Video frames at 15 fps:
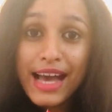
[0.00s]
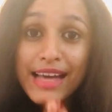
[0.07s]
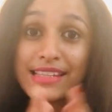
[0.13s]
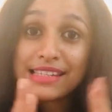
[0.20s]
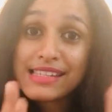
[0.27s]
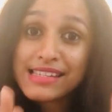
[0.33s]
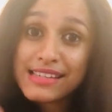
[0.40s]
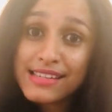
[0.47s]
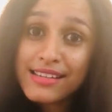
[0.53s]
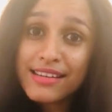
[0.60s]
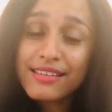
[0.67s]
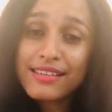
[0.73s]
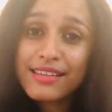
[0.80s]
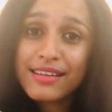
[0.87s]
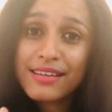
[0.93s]
And
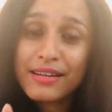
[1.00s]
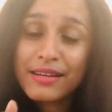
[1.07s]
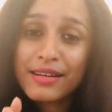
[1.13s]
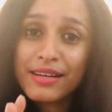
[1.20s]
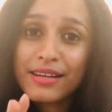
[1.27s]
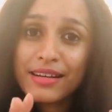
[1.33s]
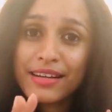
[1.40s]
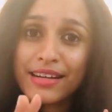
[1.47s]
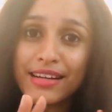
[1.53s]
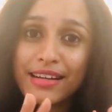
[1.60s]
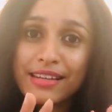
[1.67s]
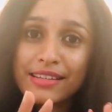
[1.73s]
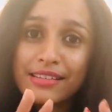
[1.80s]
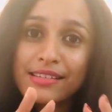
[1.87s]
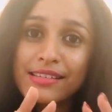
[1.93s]
still,
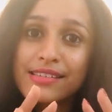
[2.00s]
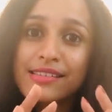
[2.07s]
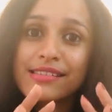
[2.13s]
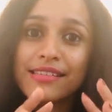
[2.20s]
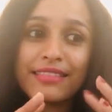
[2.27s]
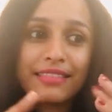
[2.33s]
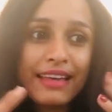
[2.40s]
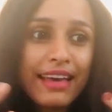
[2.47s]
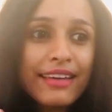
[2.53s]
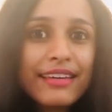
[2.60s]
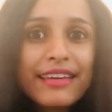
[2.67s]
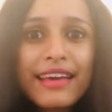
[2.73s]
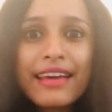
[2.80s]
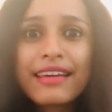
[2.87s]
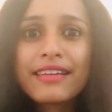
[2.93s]
it is
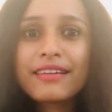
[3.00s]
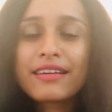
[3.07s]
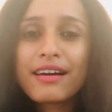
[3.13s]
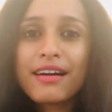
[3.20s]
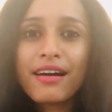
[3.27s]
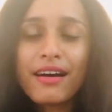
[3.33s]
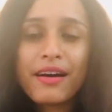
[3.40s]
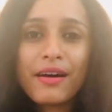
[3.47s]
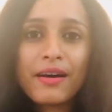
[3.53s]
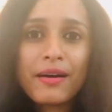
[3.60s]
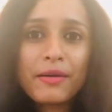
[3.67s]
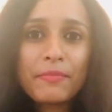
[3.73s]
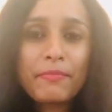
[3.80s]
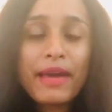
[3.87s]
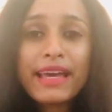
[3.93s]
thinking,
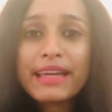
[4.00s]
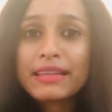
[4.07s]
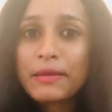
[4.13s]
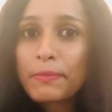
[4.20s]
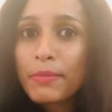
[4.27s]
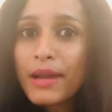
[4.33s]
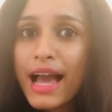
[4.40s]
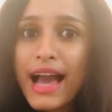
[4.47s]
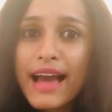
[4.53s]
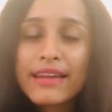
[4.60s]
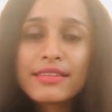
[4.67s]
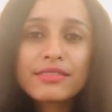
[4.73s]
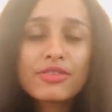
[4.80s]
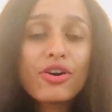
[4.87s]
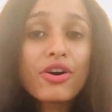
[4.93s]
making the
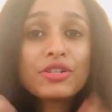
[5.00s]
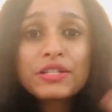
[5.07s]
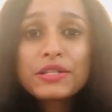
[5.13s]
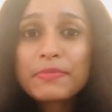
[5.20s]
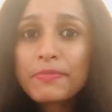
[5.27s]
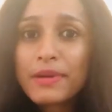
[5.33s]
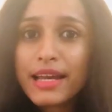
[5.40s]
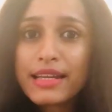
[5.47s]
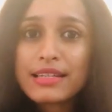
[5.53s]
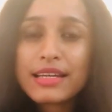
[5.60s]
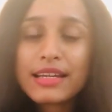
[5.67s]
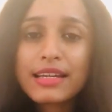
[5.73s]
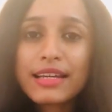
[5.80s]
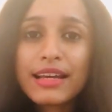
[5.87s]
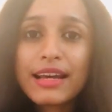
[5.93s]
plan,
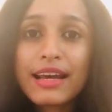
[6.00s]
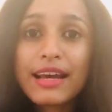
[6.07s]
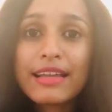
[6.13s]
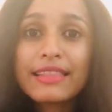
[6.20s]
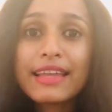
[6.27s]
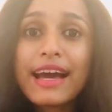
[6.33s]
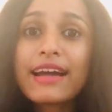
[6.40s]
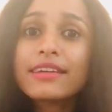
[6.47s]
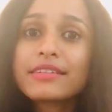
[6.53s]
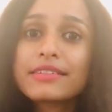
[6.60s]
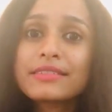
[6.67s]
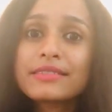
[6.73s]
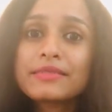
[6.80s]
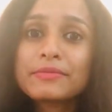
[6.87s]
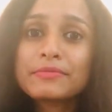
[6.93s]
contemplating, that
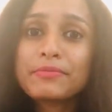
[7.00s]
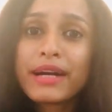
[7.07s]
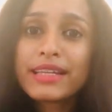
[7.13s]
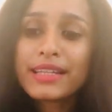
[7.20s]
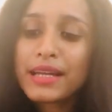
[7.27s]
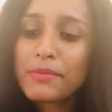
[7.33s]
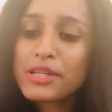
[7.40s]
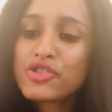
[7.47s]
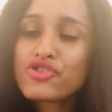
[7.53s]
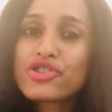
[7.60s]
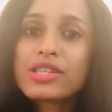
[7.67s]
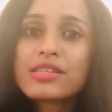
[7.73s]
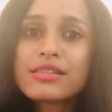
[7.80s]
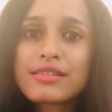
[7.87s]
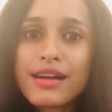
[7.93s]
by the time it
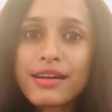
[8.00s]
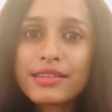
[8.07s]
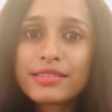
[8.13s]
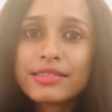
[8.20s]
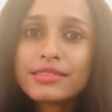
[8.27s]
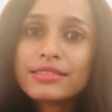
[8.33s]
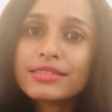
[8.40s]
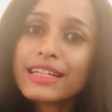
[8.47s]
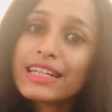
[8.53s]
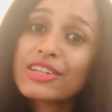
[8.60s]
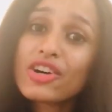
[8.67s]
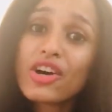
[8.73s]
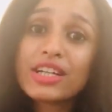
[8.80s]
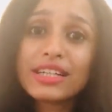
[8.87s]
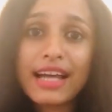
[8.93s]
just started,
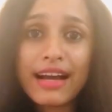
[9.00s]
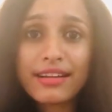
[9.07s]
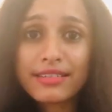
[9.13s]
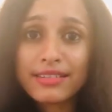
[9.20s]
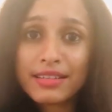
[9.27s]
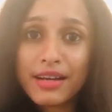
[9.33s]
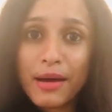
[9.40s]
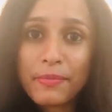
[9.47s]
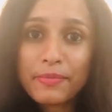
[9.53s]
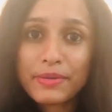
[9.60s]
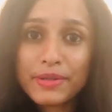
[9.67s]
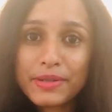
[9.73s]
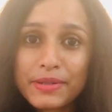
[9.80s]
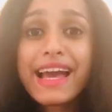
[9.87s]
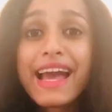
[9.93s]
it got tangled up.
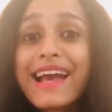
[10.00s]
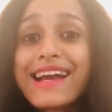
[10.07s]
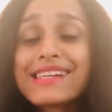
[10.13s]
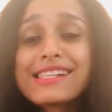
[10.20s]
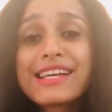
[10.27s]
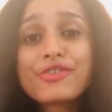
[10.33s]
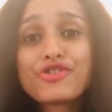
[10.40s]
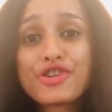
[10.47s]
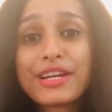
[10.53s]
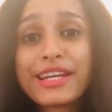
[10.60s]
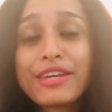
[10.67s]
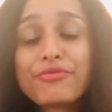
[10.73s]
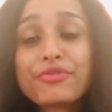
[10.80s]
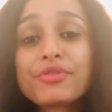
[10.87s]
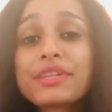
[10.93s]

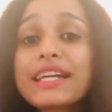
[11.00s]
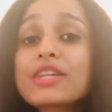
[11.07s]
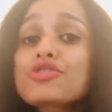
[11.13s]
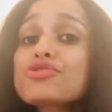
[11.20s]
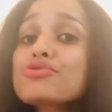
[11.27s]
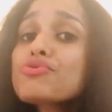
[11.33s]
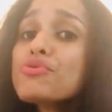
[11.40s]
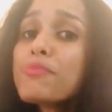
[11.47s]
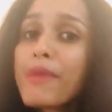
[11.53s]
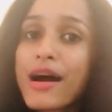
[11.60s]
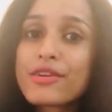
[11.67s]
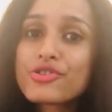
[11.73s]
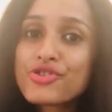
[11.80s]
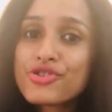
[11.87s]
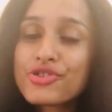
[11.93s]
Essentially, if you think too
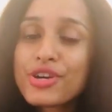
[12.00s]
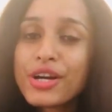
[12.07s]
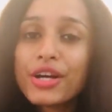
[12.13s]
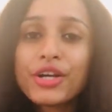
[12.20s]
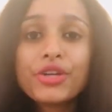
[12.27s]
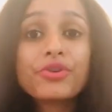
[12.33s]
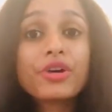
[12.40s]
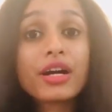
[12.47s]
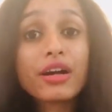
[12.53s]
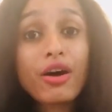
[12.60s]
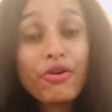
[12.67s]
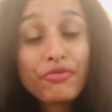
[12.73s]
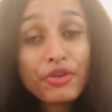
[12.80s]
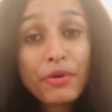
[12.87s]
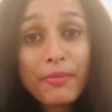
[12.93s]
much, you cut
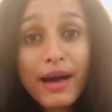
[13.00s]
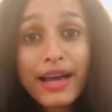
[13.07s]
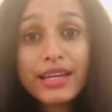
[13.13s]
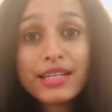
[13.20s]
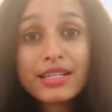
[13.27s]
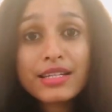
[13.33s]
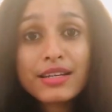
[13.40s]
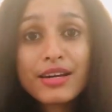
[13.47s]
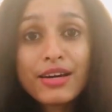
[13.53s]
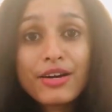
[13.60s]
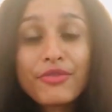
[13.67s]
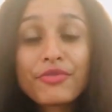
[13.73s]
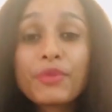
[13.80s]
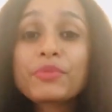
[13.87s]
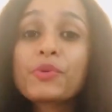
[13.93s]
off your mind
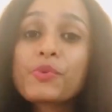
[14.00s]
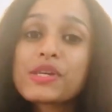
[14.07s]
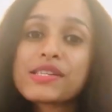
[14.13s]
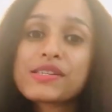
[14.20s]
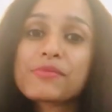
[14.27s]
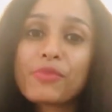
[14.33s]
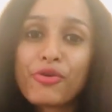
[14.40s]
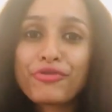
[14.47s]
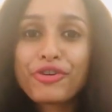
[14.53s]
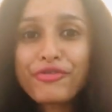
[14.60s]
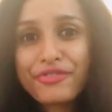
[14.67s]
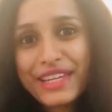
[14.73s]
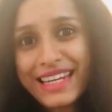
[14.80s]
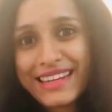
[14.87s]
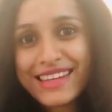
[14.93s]
from the wisdom of
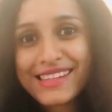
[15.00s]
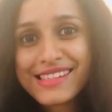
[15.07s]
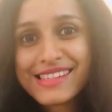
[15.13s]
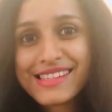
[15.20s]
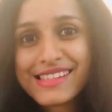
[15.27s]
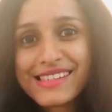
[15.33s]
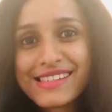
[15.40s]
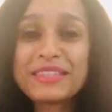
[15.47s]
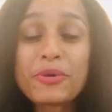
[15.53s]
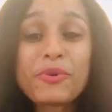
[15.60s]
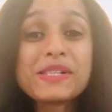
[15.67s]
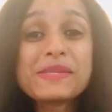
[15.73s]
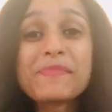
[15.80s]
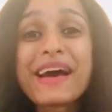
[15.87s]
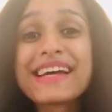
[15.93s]
your feelings. Now,
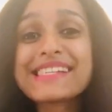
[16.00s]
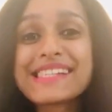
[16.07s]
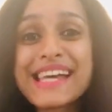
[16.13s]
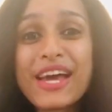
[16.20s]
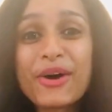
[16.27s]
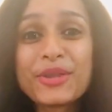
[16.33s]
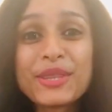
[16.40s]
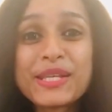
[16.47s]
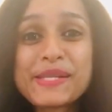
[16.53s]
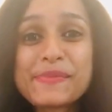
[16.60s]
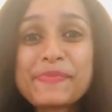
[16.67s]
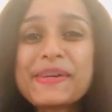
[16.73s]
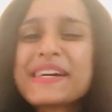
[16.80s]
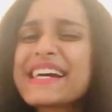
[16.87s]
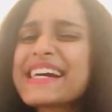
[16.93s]
what's my say on
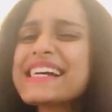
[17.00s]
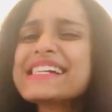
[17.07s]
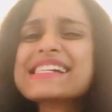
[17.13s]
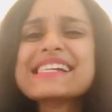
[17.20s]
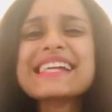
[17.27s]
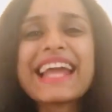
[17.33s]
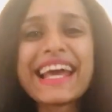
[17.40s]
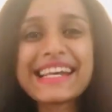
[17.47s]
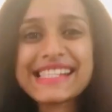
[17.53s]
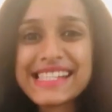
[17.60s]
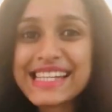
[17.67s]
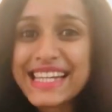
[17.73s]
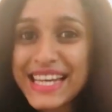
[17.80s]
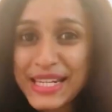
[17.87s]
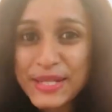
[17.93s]
this book? It's an
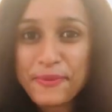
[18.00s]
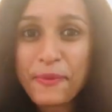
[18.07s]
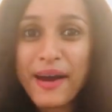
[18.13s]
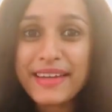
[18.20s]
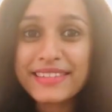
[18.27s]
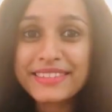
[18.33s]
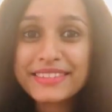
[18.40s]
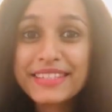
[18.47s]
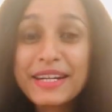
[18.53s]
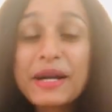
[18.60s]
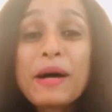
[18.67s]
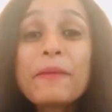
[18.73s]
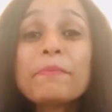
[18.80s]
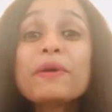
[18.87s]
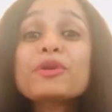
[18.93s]
excellent one.
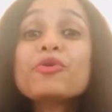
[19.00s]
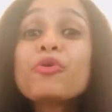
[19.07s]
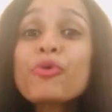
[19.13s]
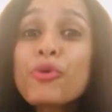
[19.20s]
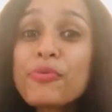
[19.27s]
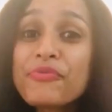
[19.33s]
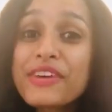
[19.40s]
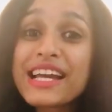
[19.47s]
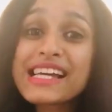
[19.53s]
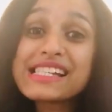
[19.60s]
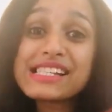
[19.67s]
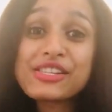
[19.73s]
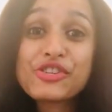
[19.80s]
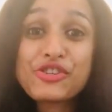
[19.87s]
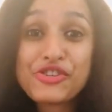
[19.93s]
But whom will I
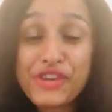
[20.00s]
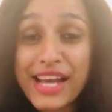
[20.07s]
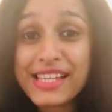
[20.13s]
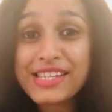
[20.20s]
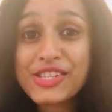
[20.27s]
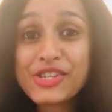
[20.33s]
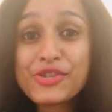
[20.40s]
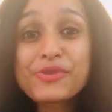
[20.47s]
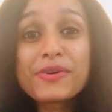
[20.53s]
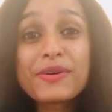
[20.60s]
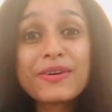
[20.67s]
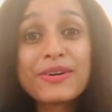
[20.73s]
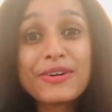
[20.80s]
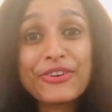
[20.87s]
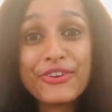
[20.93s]
suggest to
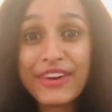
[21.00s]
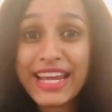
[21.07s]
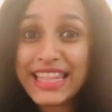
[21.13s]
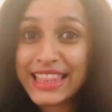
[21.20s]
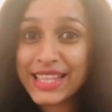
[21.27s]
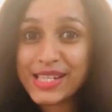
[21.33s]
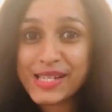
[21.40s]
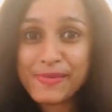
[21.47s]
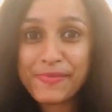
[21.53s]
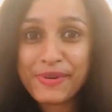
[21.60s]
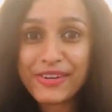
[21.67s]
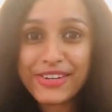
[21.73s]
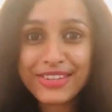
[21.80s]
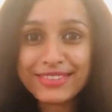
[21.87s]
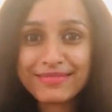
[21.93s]
read this
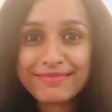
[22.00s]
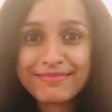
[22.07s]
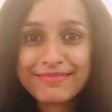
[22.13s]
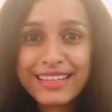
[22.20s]
book?